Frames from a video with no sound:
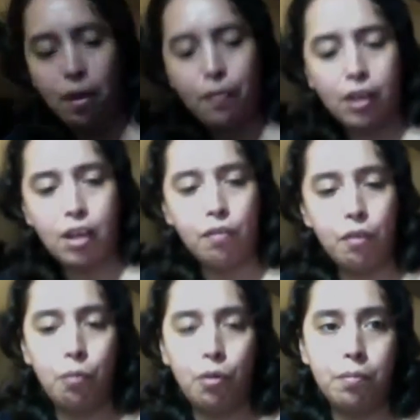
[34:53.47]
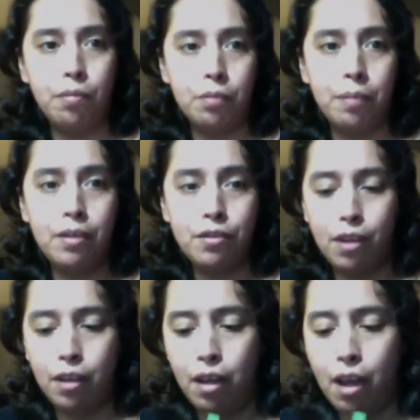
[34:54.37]
have the Color It water brush pens.
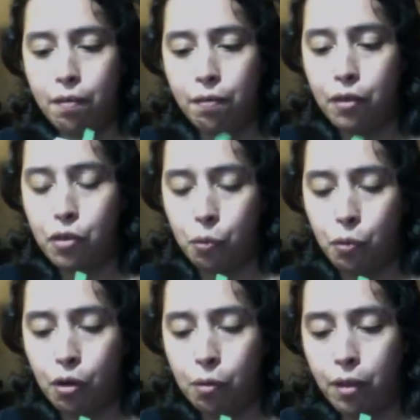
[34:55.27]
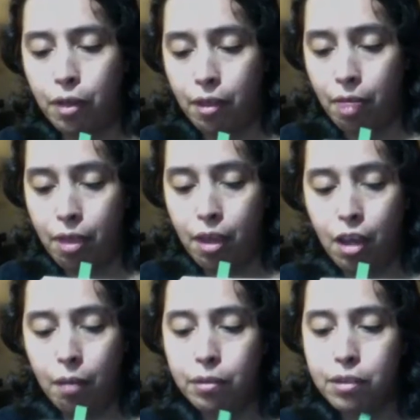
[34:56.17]
They're a lot of fun to work with.
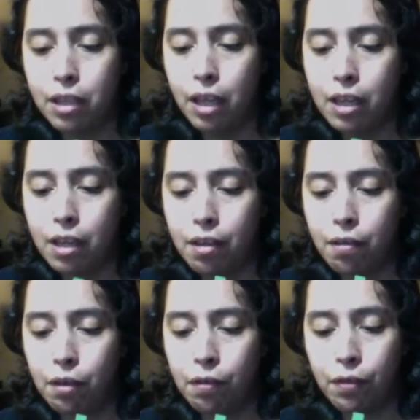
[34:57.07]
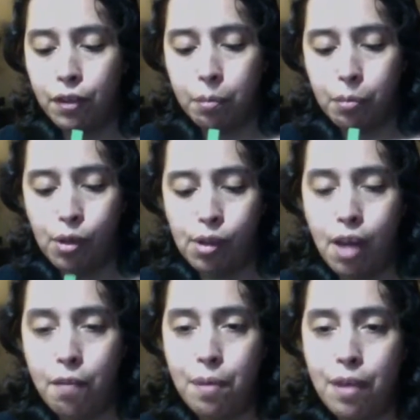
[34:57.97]
Because I like that they're refillable. A
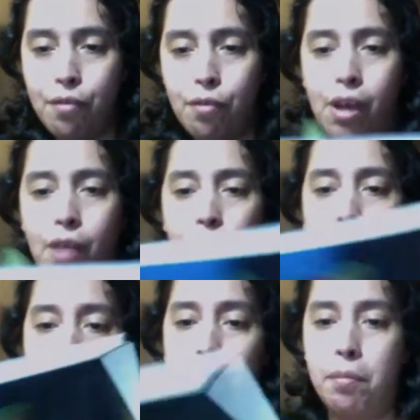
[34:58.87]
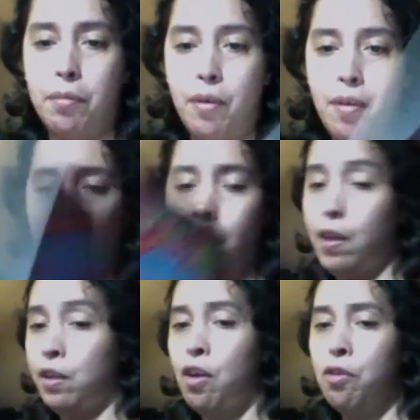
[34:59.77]
lot of pens are not refillable.
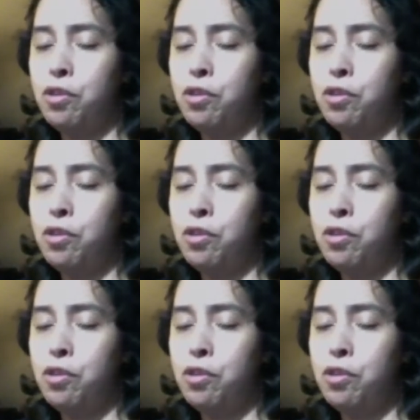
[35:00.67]
Hello,